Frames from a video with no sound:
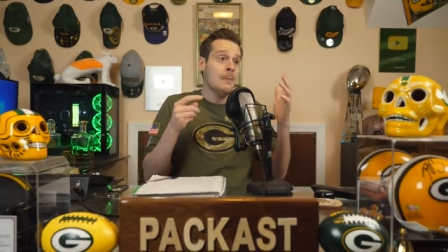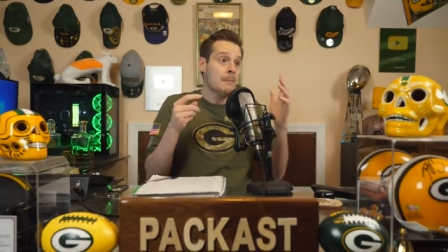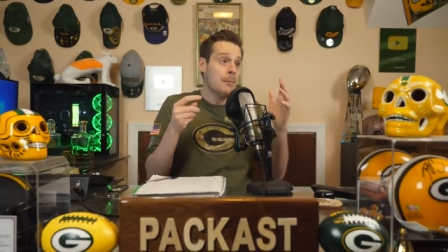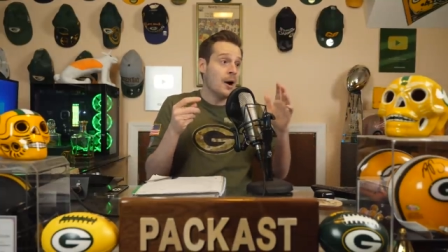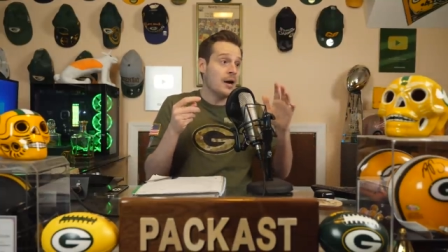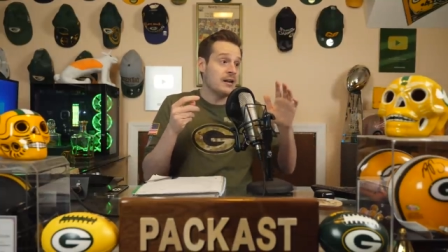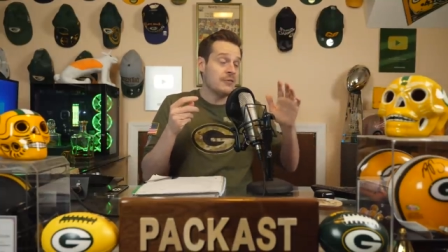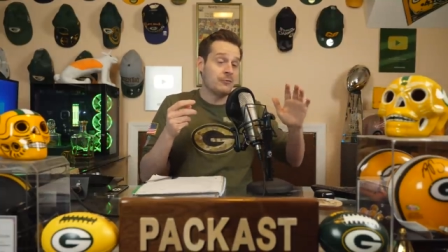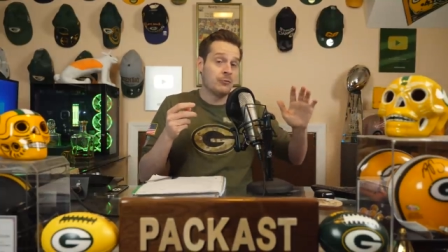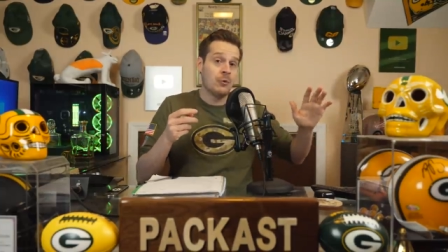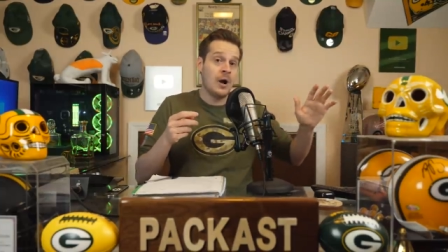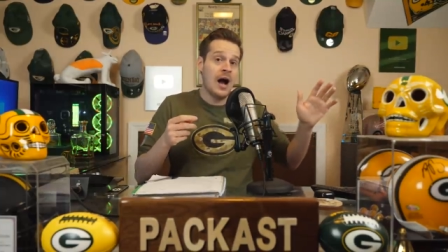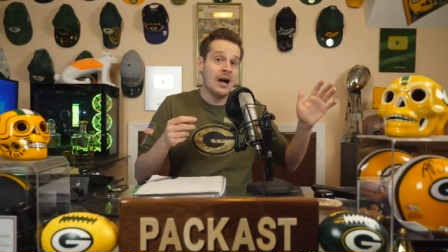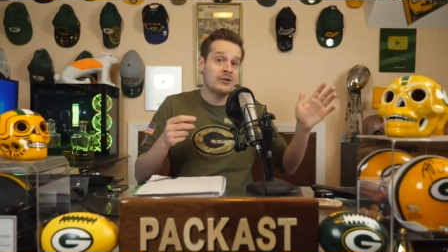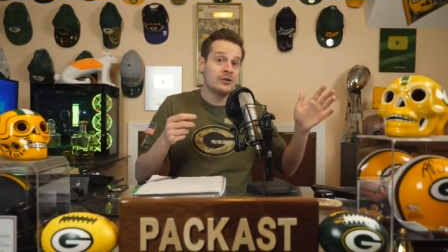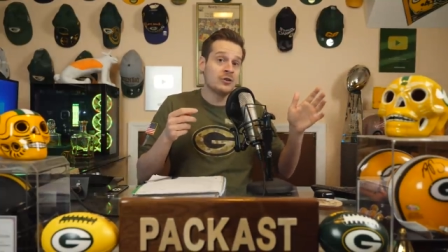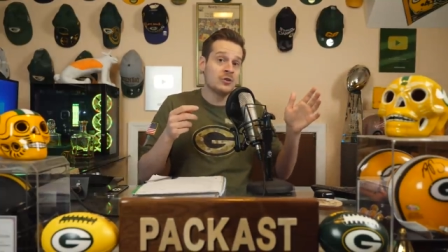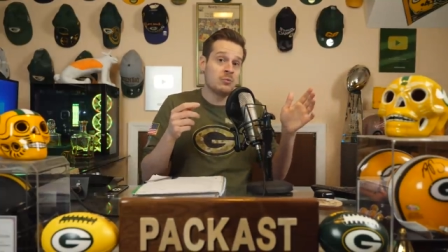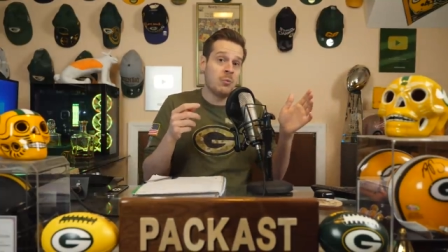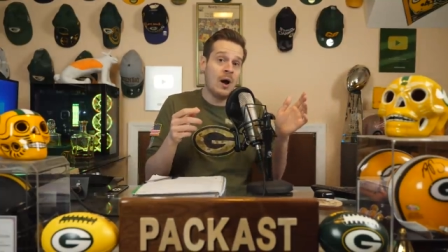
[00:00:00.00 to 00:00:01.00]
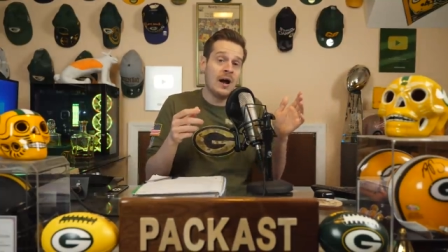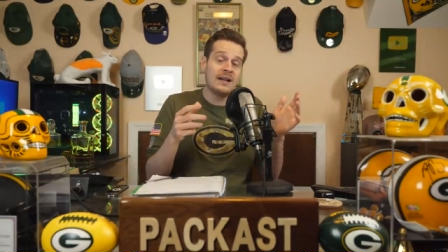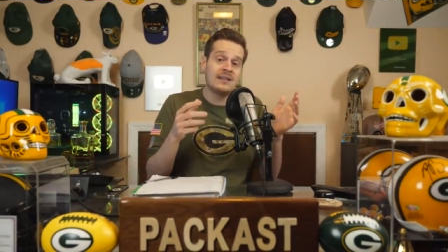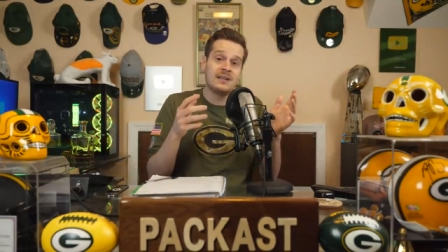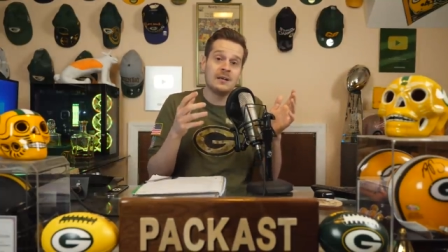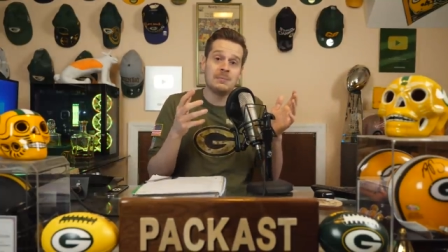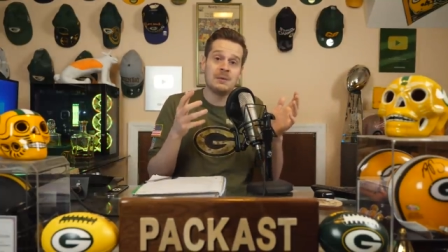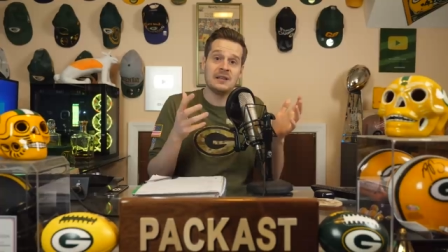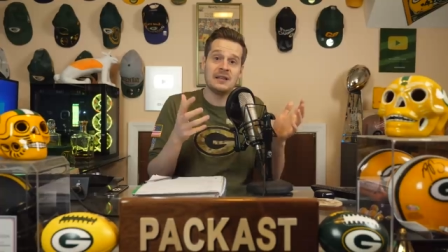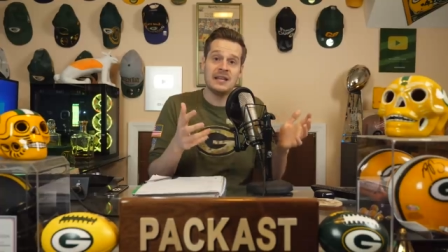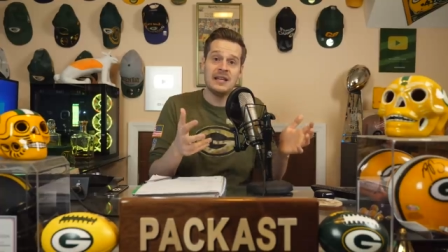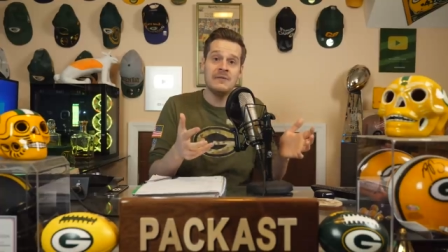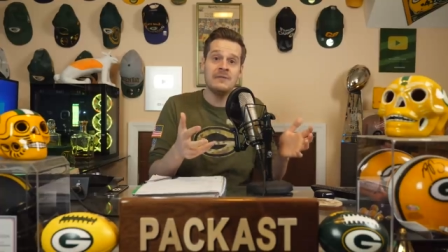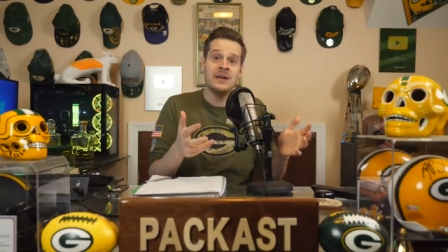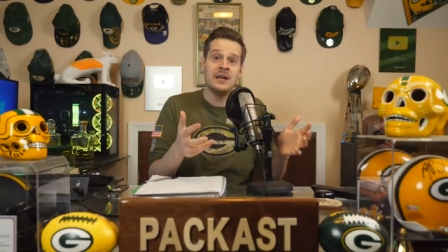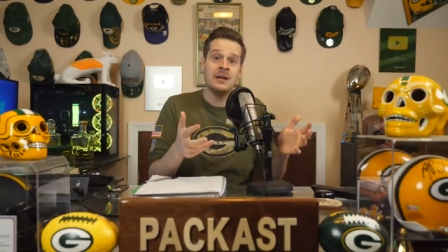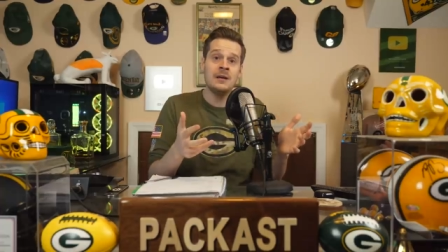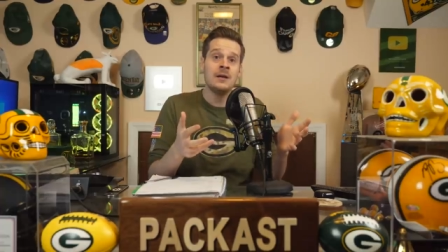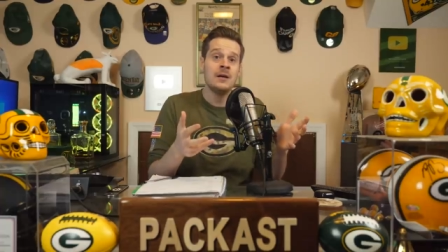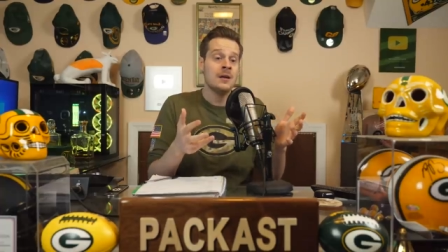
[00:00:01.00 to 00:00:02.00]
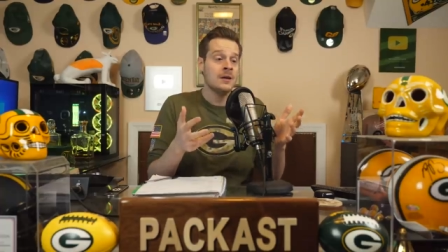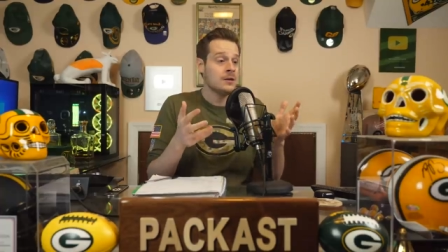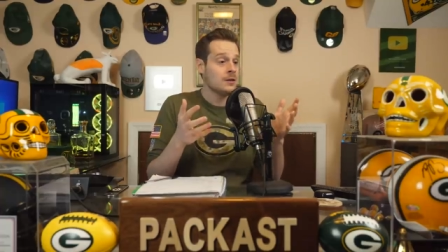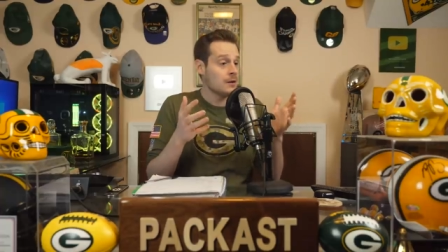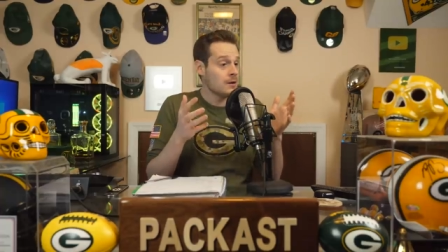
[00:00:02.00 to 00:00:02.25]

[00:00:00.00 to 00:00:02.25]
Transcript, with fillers: But if Rodgers winds up leaving,